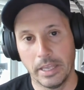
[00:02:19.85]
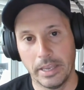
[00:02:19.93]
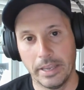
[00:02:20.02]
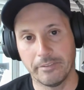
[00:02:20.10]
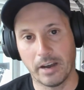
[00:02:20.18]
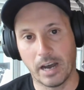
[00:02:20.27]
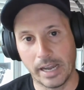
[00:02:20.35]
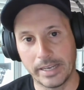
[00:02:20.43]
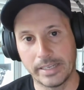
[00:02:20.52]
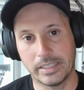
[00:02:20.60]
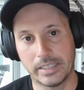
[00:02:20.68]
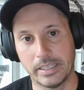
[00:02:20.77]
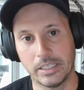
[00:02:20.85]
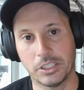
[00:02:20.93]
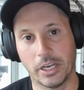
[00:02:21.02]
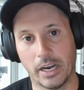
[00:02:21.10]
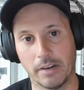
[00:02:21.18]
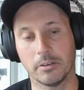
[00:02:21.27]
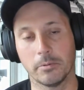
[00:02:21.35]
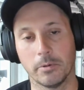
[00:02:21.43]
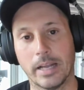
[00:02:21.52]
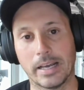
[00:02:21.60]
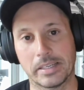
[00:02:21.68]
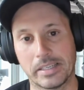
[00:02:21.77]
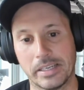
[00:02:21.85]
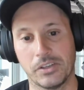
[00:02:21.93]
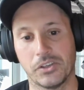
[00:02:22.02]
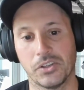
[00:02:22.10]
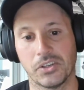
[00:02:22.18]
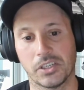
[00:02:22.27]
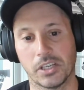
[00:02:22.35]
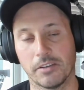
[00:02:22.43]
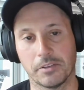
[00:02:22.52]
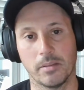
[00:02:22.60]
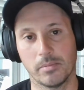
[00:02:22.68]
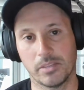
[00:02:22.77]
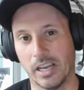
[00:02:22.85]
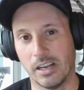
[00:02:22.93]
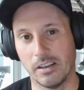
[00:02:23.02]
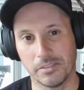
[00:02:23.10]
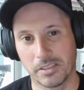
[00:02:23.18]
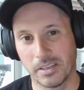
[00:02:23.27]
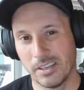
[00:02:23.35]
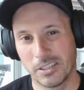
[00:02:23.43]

if I could teach everyone how to teach this stuff to themselves,